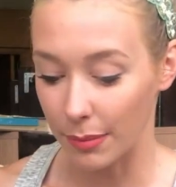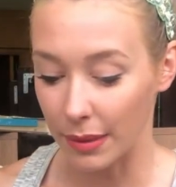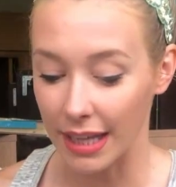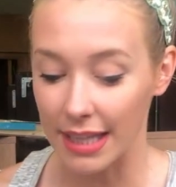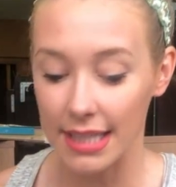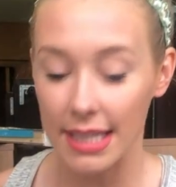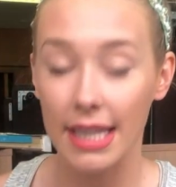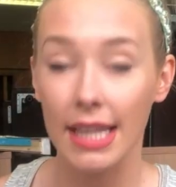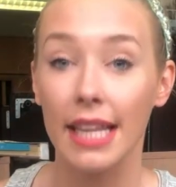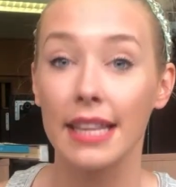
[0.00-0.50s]
But I
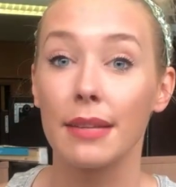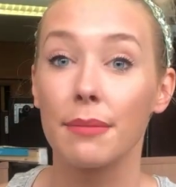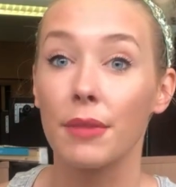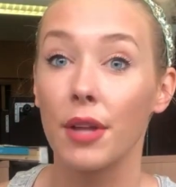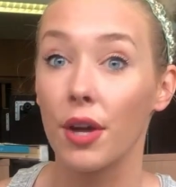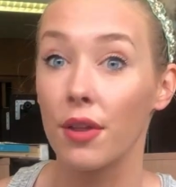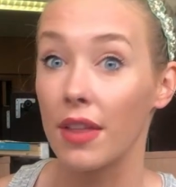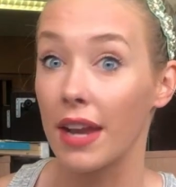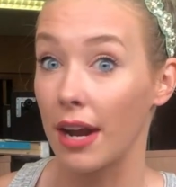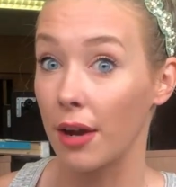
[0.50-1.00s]
did let them
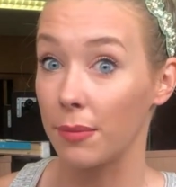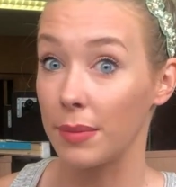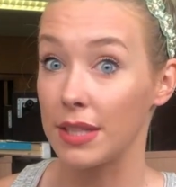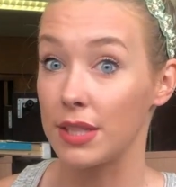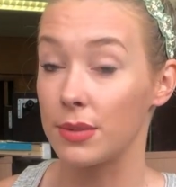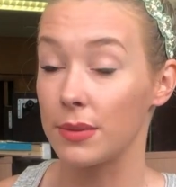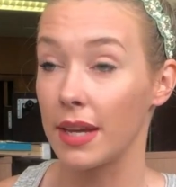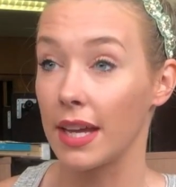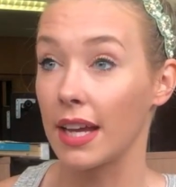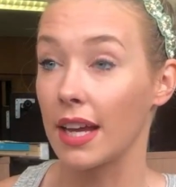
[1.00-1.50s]
know that I would be
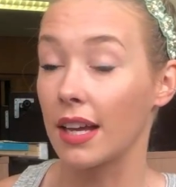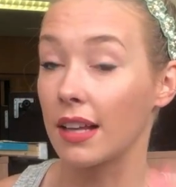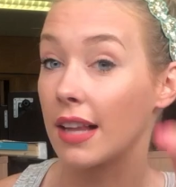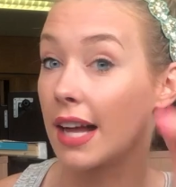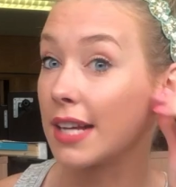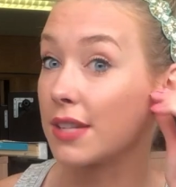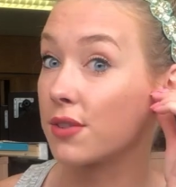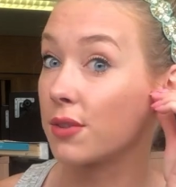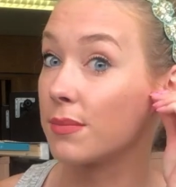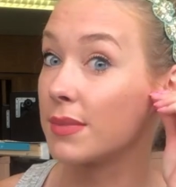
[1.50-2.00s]
doing a
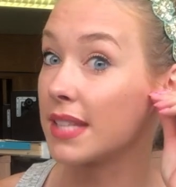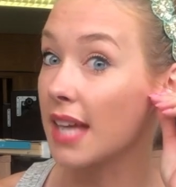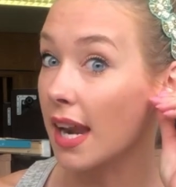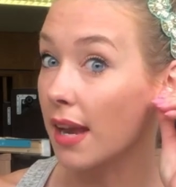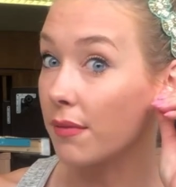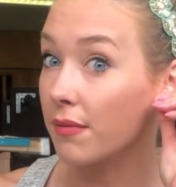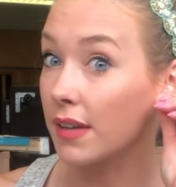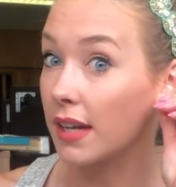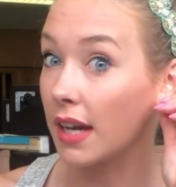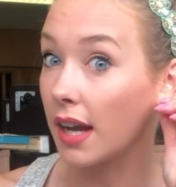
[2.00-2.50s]
classroom
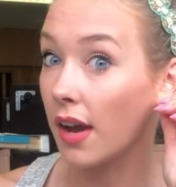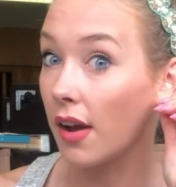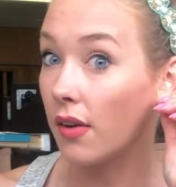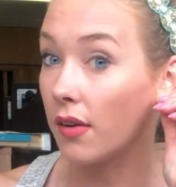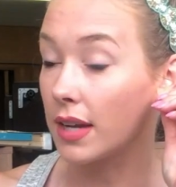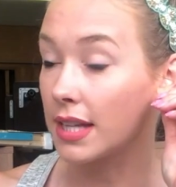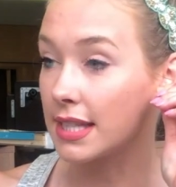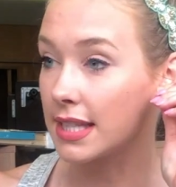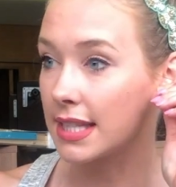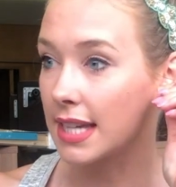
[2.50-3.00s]
setup video
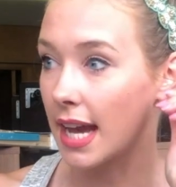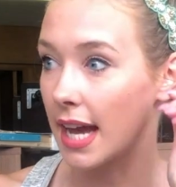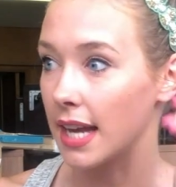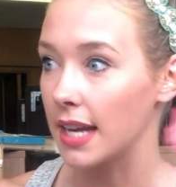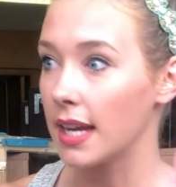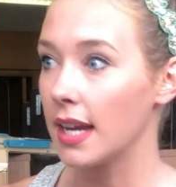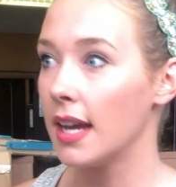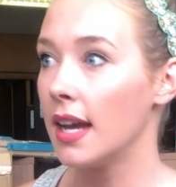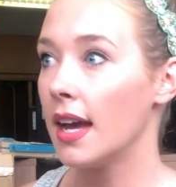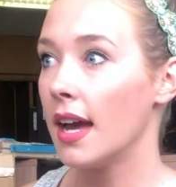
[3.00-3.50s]

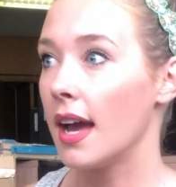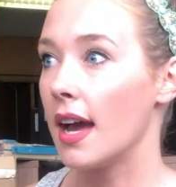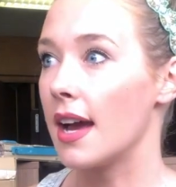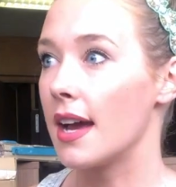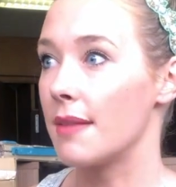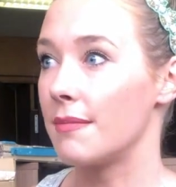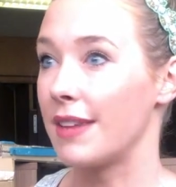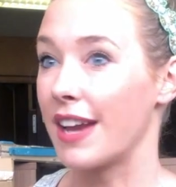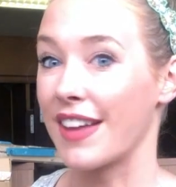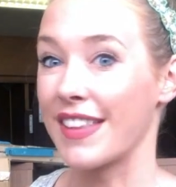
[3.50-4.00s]
instead,
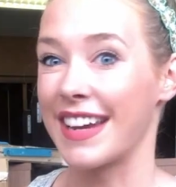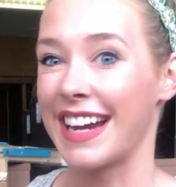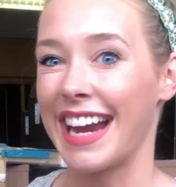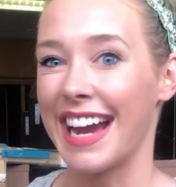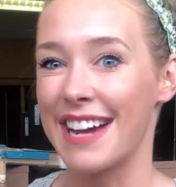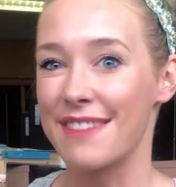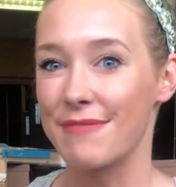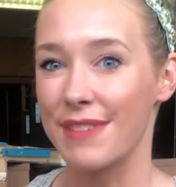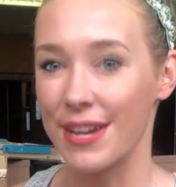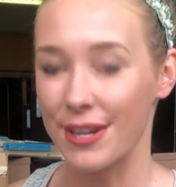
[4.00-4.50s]
now that I
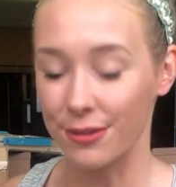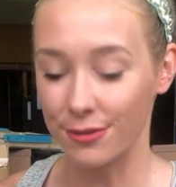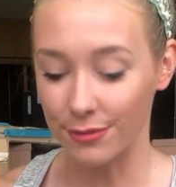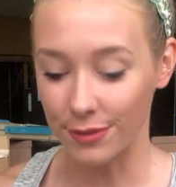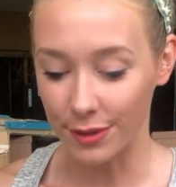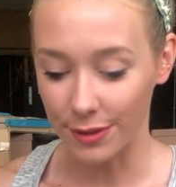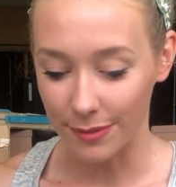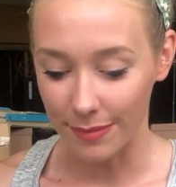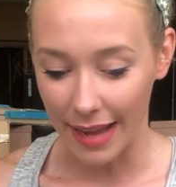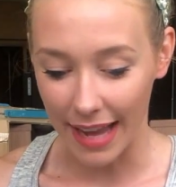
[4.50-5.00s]
have my own
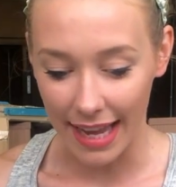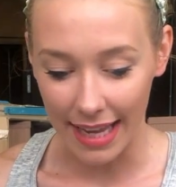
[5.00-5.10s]
room.